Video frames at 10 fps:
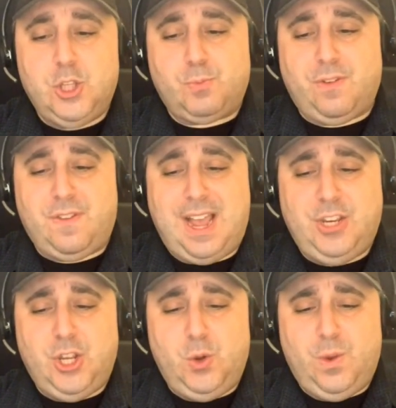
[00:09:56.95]
to
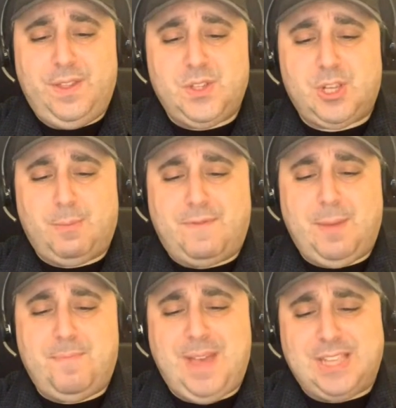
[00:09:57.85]
provide you with some of
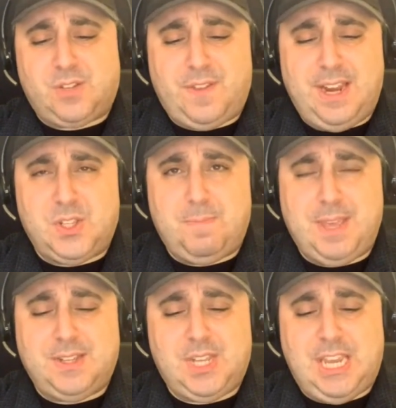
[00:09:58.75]
the best fantasy
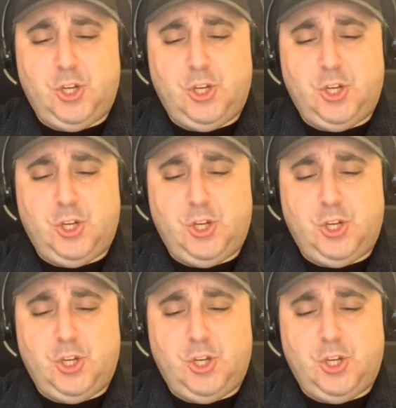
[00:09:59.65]
picks